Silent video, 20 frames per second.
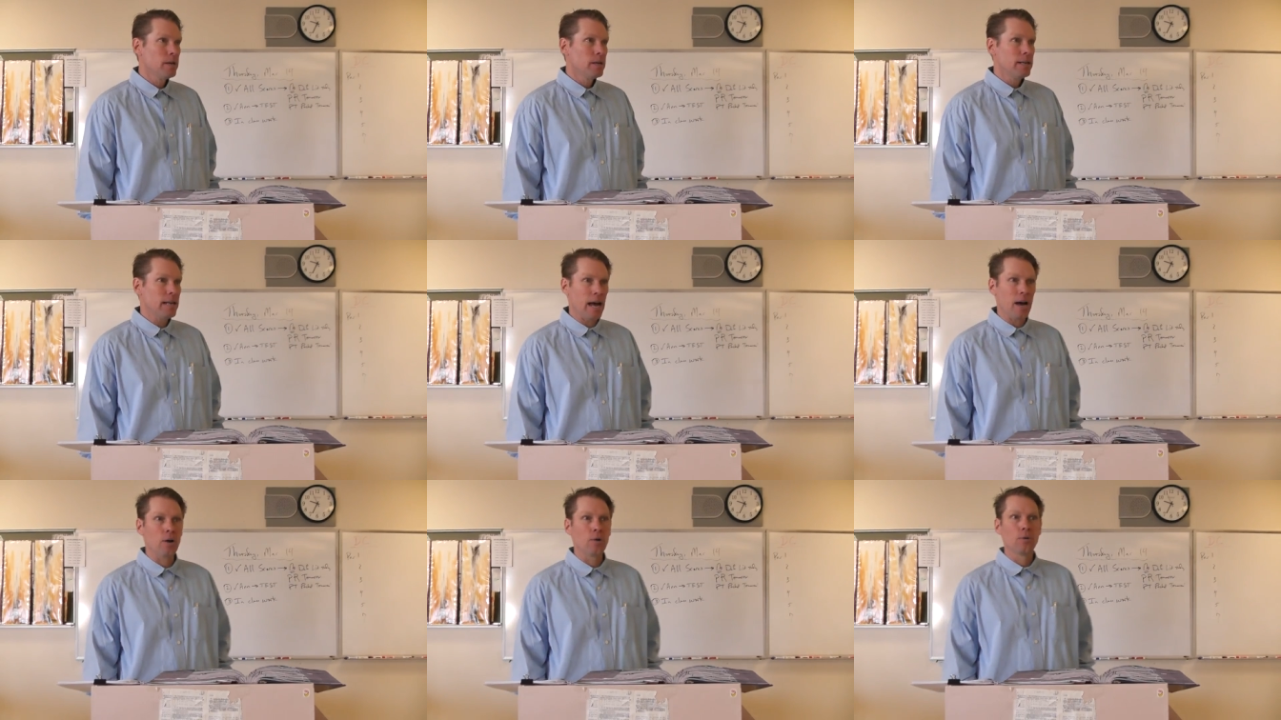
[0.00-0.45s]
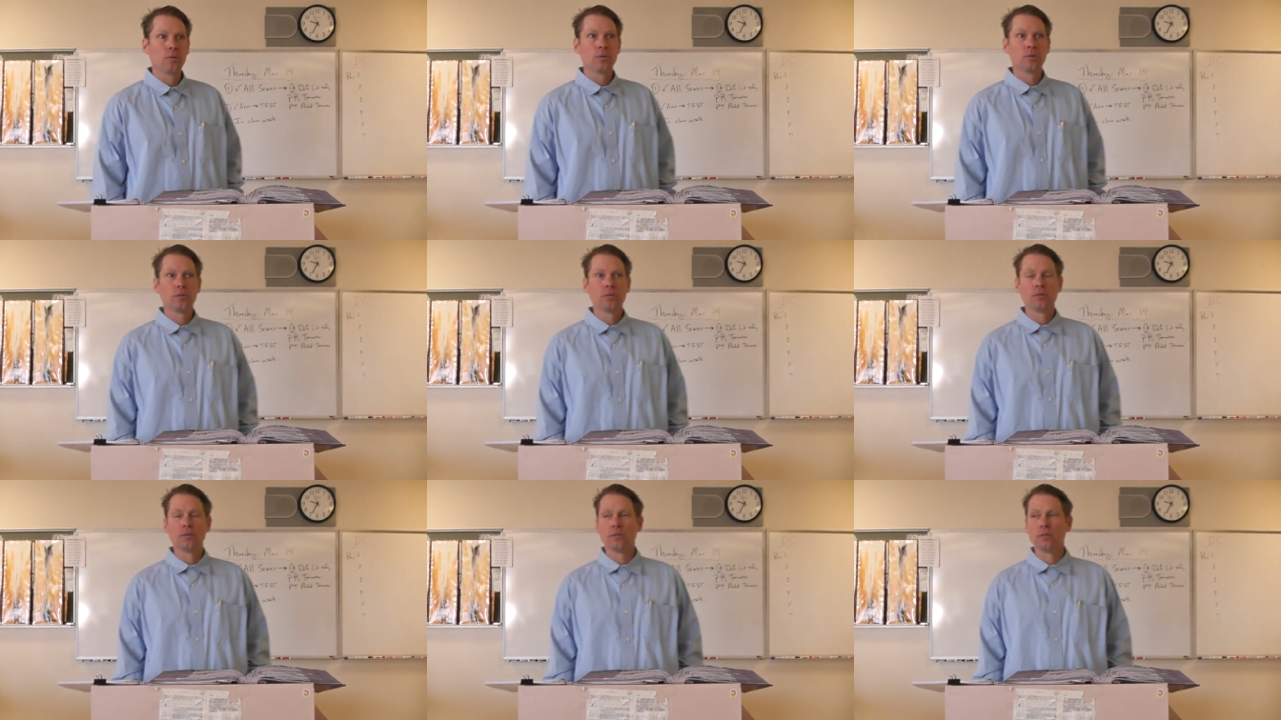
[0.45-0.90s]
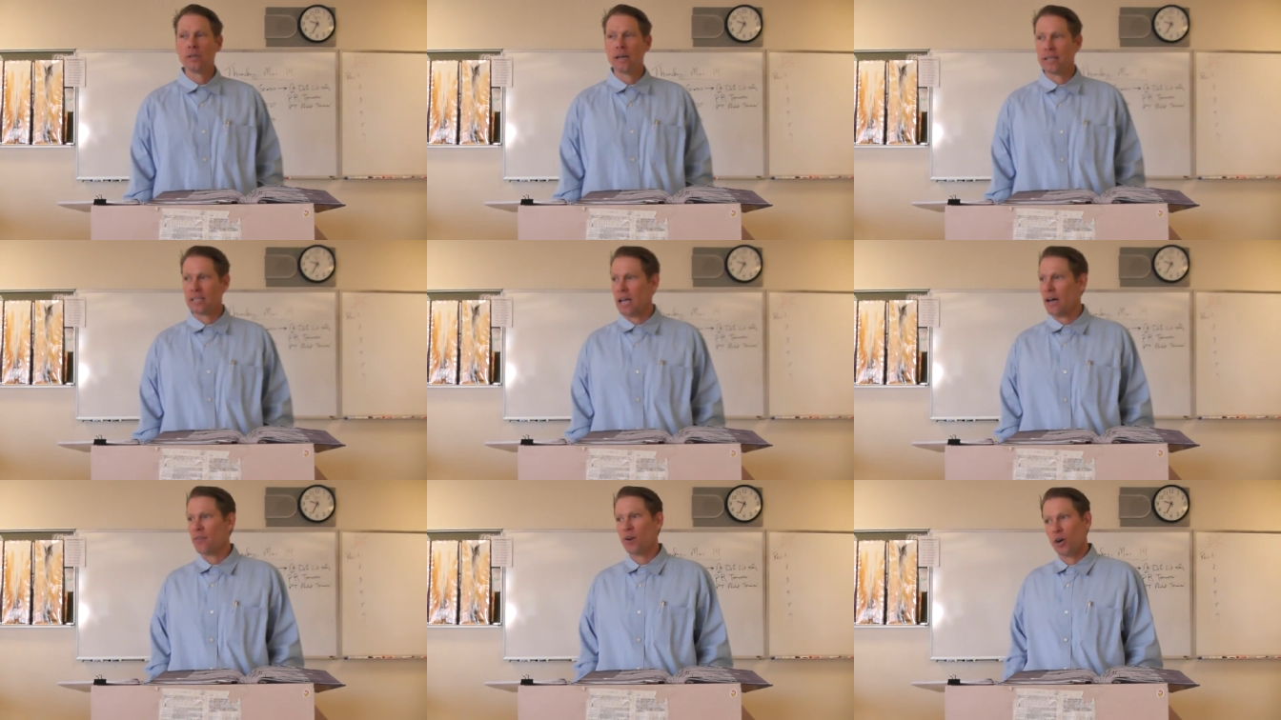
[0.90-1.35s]
Now,
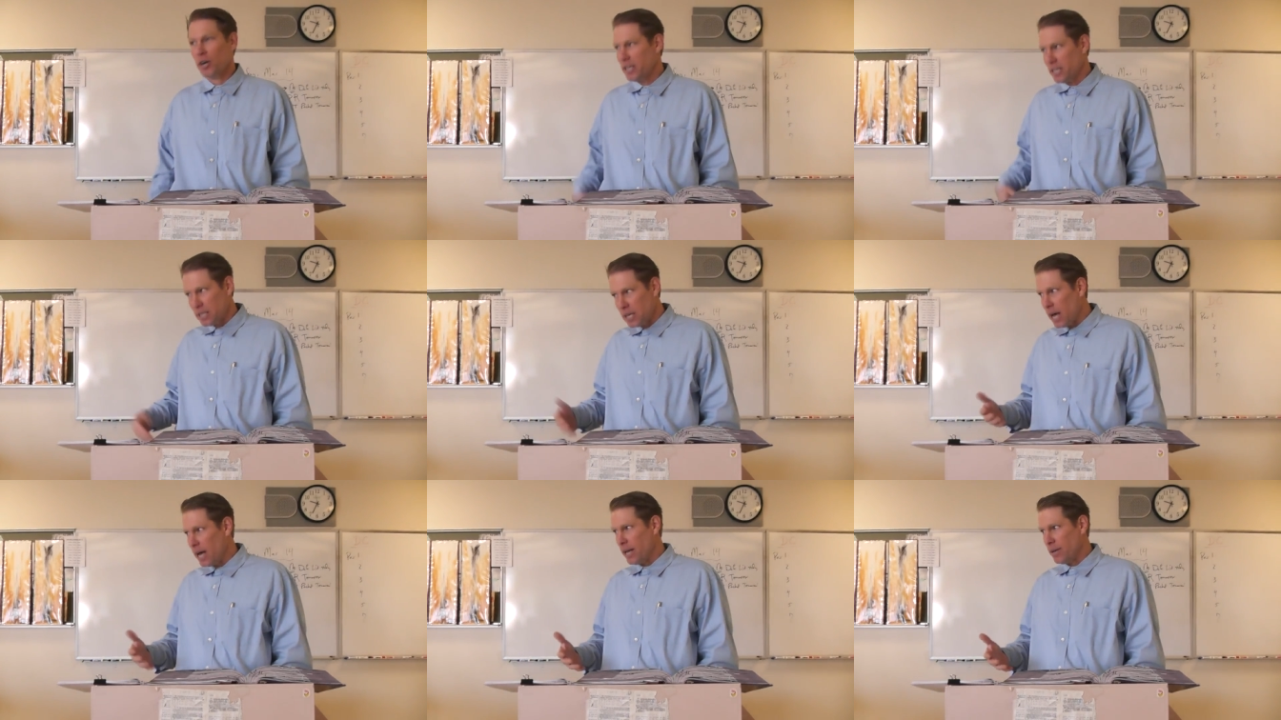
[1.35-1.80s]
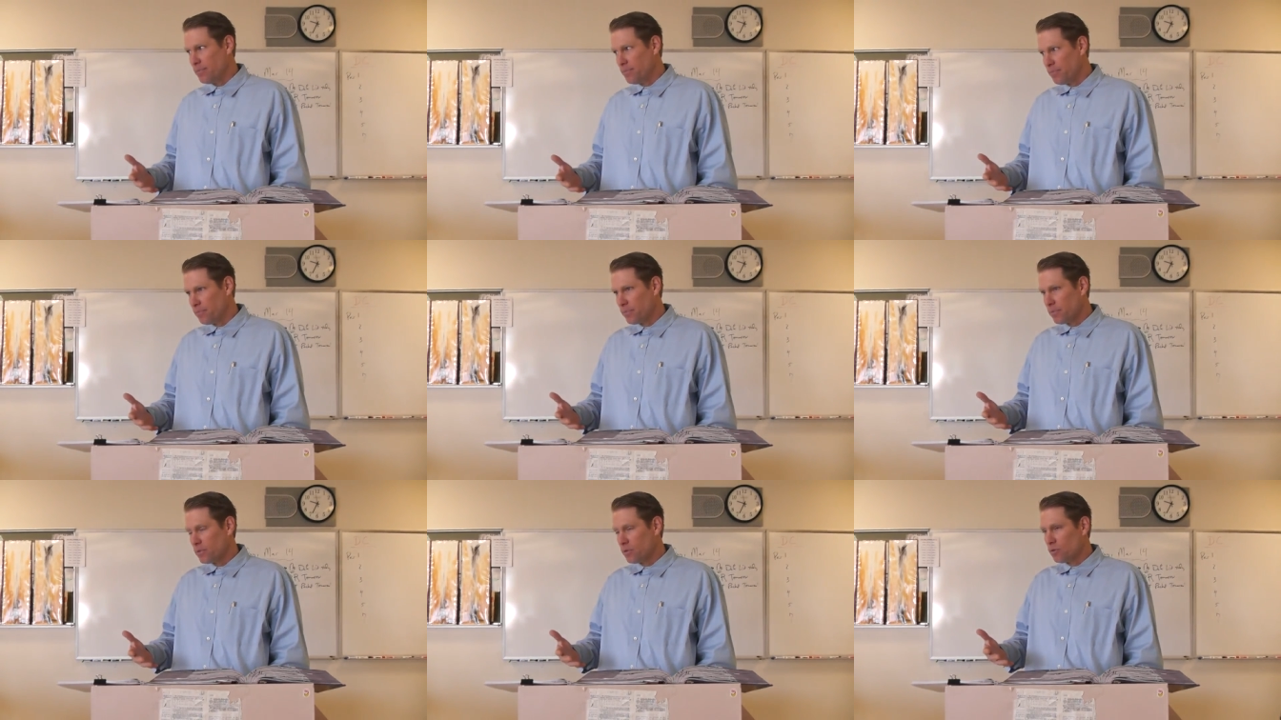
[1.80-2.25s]
as I've already said,